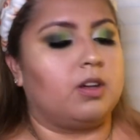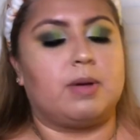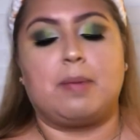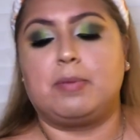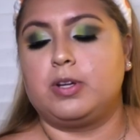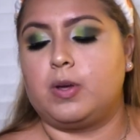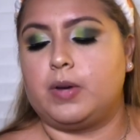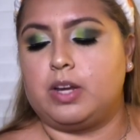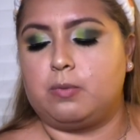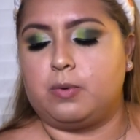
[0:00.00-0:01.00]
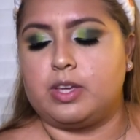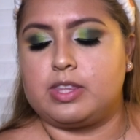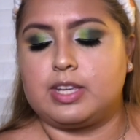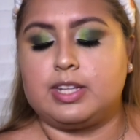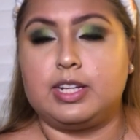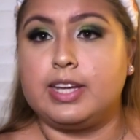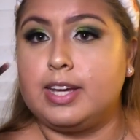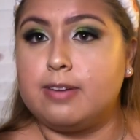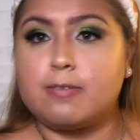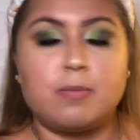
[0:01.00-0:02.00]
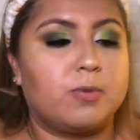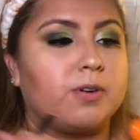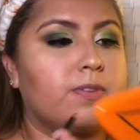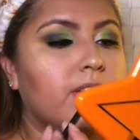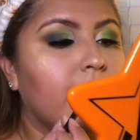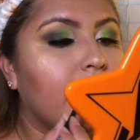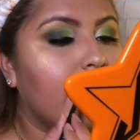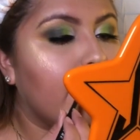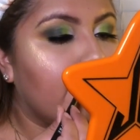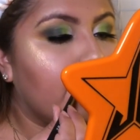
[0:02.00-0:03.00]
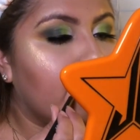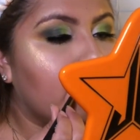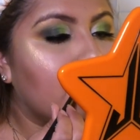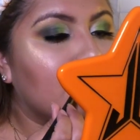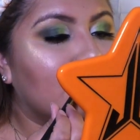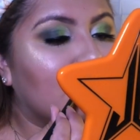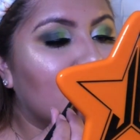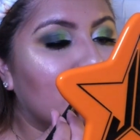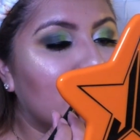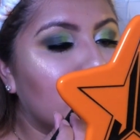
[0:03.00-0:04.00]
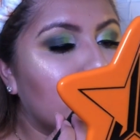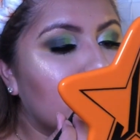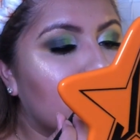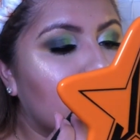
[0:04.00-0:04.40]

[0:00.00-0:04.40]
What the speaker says: I'm going to go in with Clingy from Morphe to line my lips.